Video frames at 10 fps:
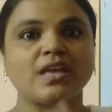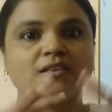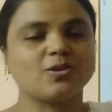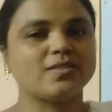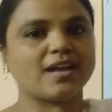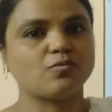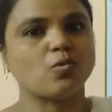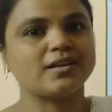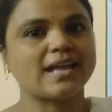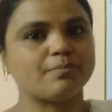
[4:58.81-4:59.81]
so that
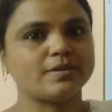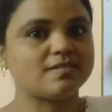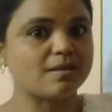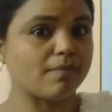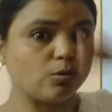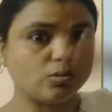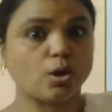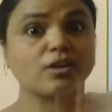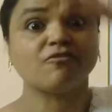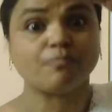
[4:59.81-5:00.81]
what happens, they mount
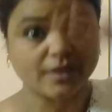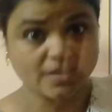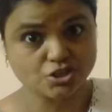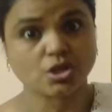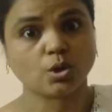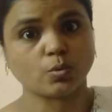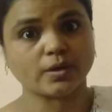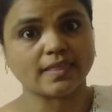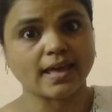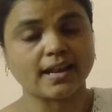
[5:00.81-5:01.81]
lot of pressure over
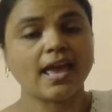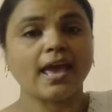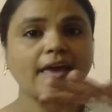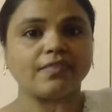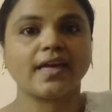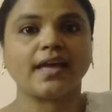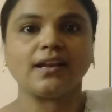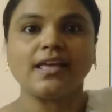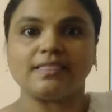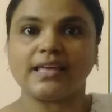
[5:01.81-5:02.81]
that, and
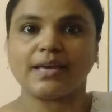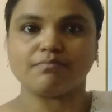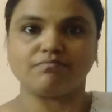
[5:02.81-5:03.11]
then they